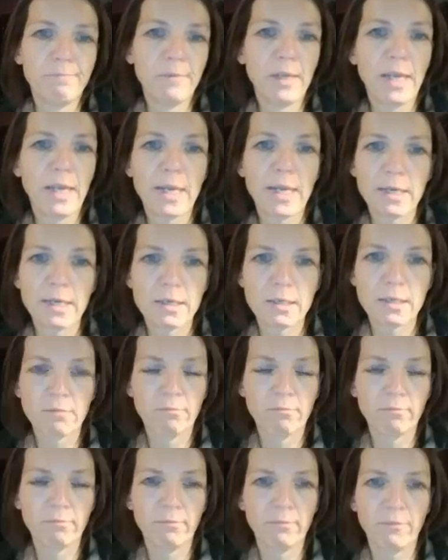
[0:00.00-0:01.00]
And
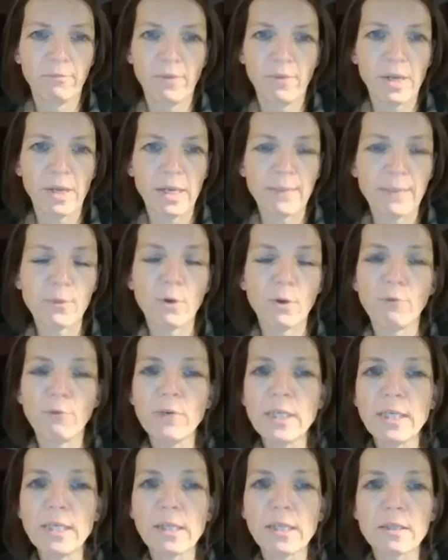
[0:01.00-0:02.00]
well, I'm not
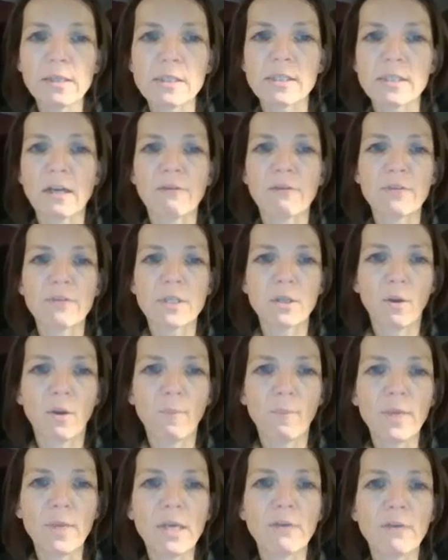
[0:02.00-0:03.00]
reading the stuff, it's not
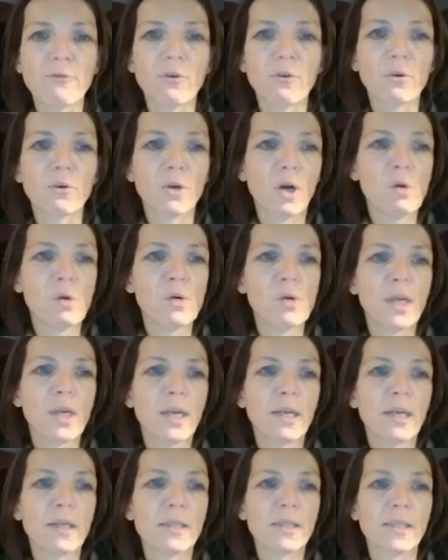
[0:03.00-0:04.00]
meaningful coding
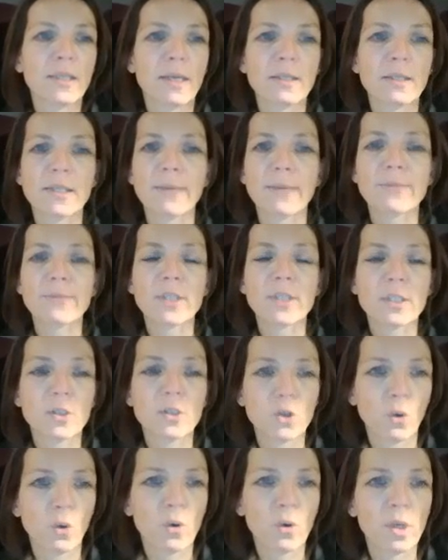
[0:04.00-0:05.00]
in a sense, I'm just
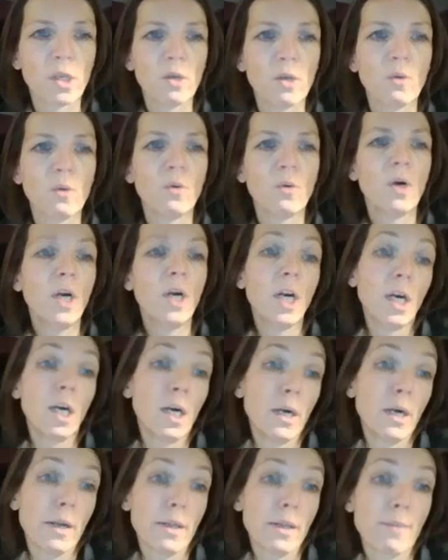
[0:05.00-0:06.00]
showing you
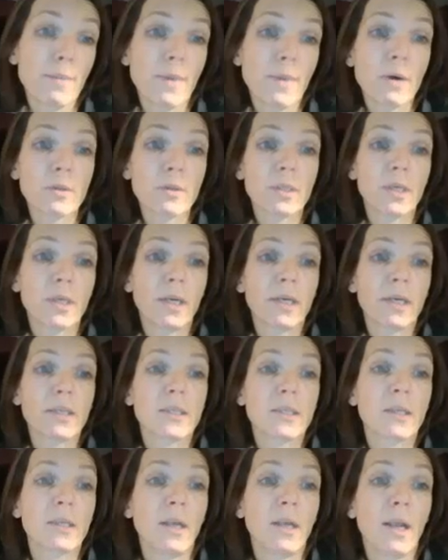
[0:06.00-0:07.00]
the mouse
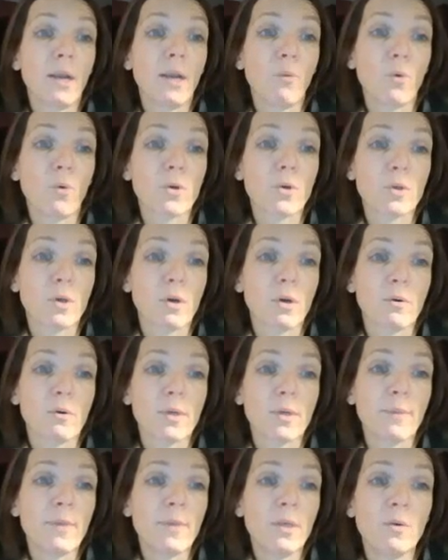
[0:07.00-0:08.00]
clicks and what to code. I
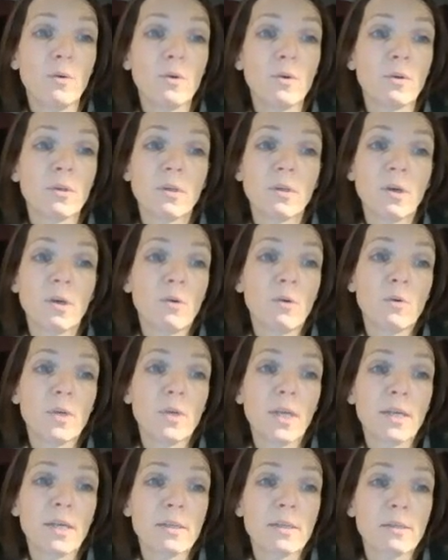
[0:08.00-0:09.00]
mean, you could code
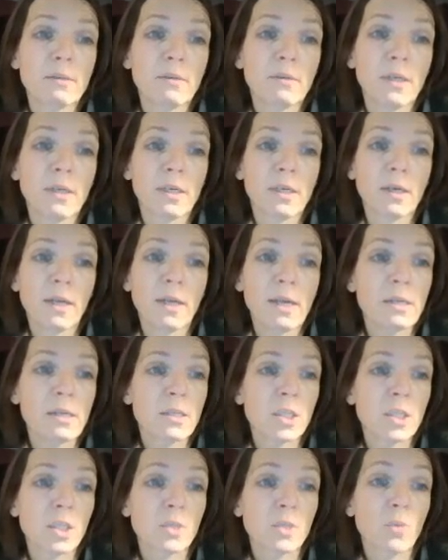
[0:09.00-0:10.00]
as little as
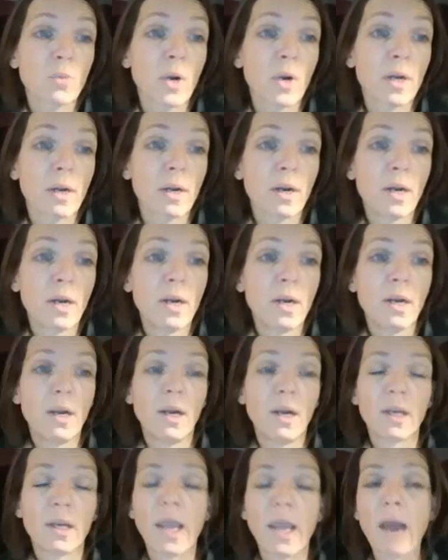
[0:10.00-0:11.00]
just one
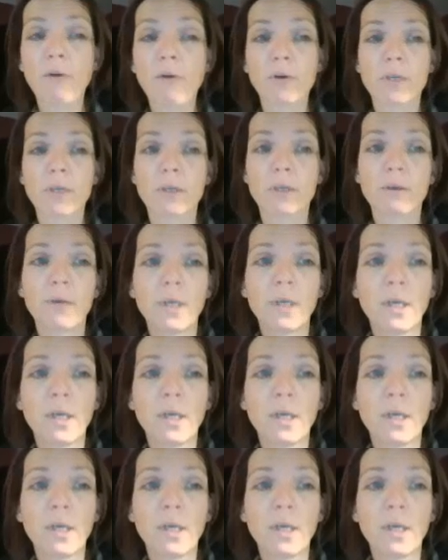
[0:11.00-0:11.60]
character,